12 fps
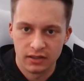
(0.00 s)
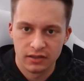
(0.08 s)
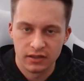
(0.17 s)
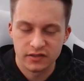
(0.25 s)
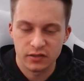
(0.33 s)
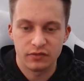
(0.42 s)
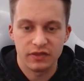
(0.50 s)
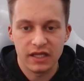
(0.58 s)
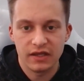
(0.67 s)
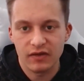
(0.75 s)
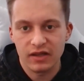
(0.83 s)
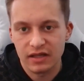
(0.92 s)
So think of
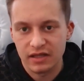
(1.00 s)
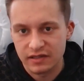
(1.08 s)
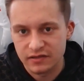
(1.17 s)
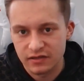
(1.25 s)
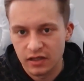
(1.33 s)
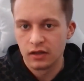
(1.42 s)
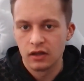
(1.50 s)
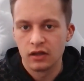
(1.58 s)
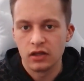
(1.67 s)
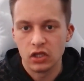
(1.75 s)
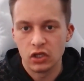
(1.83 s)
it like this. You